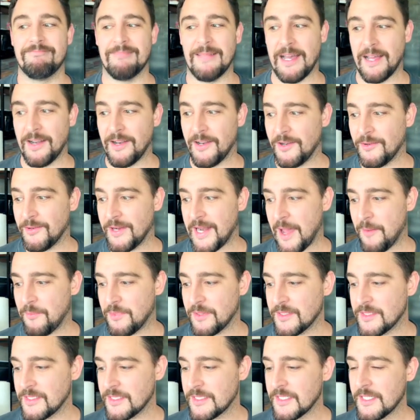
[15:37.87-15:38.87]
I don't know what
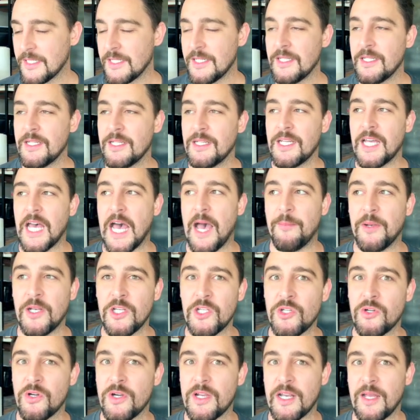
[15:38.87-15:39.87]
happened. I'm going
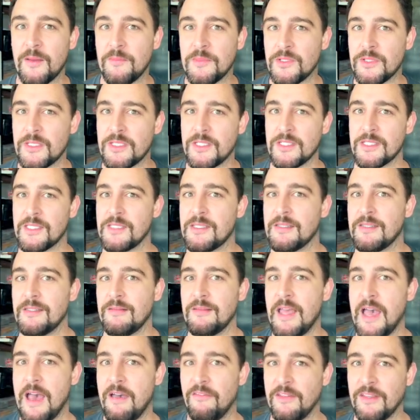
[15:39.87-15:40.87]
to chalk it up to just
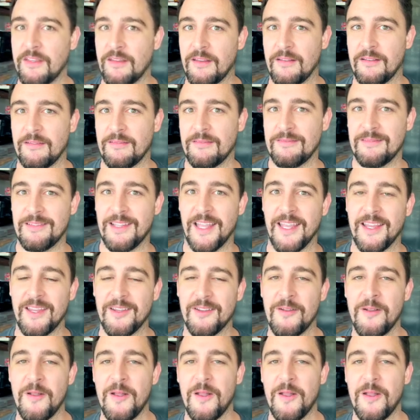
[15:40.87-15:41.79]
having like